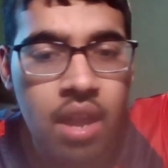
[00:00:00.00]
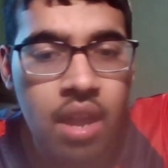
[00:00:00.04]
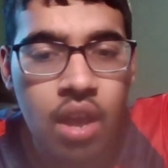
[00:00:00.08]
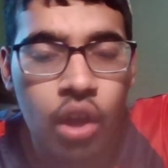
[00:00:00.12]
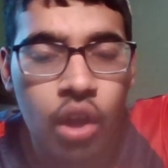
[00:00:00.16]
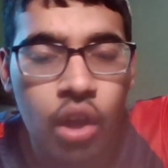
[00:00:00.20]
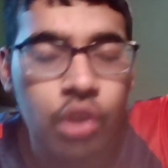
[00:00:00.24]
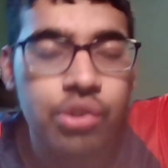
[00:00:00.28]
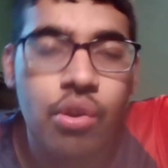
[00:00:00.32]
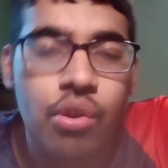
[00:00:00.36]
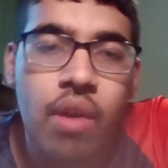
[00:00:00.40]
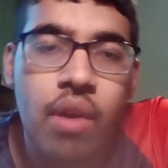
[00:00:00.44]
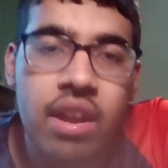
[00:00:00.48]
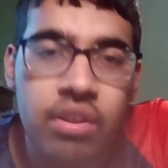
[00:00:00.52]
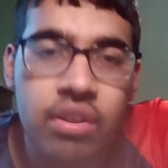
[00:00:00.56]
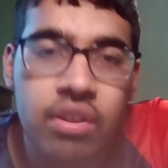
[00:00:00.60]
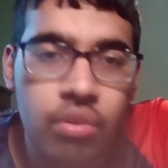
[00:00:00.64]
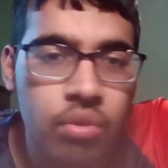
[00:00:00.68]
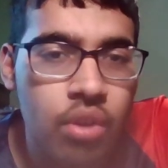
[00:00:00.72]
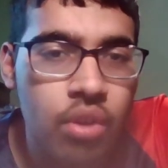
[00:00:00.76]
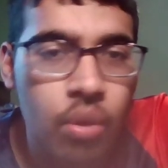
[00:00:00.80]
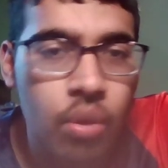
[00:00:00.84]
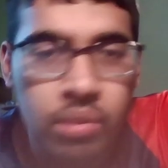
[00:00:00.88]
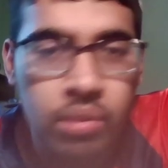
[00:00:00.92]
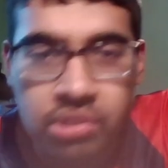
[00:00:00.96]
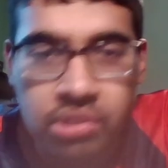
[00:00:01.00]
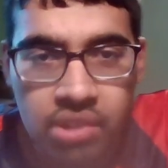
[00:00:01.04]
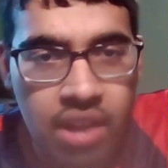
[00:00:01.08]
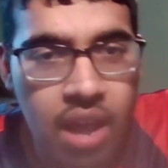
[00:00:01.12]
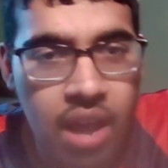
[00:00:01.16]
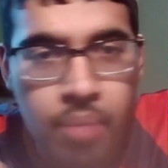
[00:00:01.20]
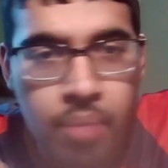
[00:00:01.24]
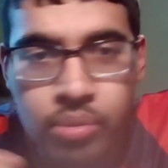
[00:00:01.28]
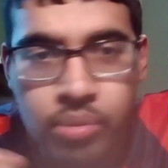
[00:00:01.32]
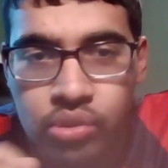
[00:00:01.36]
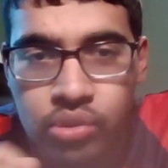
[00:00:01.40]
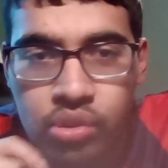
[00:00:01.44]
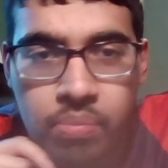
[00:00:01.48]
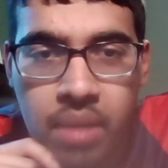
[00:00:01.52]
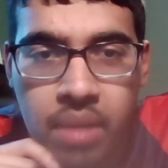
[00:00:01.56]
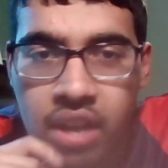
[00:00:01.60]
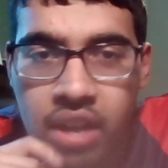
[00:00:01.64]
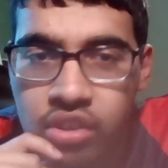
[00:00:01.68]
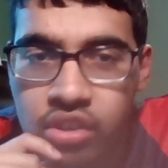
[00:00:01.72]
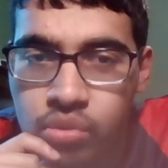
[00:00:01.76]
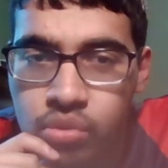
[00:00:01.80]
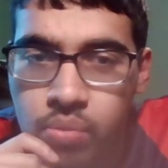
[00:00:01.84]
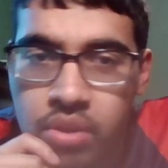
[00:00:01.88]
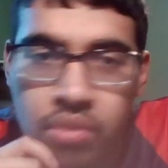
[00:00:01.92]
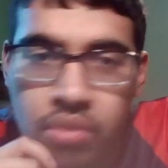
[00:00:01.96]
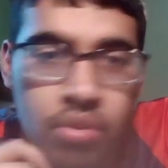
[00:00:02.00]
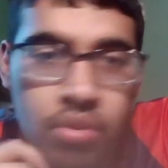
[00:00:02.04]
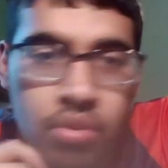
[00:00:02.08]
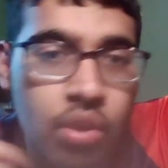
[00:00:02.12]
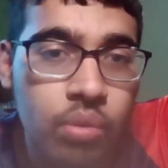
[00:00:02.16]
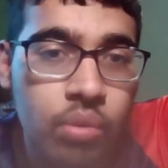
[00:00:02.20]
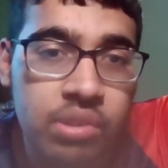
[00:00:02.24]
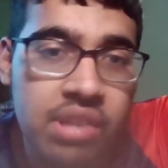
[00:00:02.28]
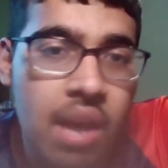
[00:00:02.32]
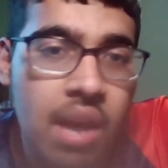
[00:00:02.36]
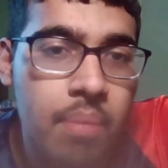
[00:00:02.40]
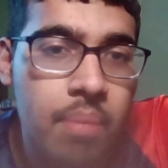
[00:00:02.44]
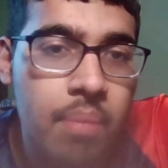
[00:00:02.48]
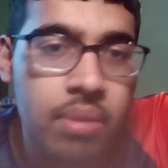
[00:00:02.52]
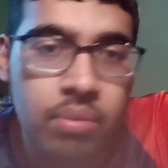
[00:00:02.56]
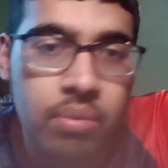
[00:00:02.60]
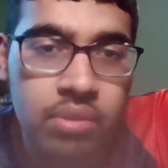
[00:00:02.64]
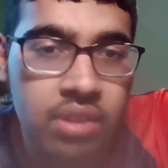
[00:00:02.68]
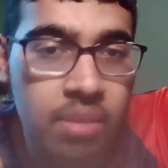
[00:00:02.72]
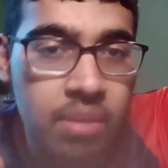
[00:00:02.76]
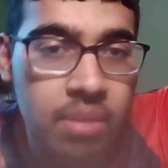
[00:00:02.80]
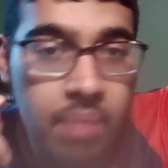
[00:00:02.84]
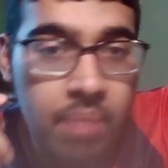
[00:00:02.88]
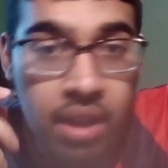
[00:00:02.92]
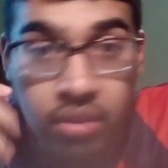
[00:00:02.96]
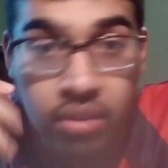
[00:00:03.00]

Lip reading: Although I don't know what's going to happen with Sabachu. We don't know what's happening with him.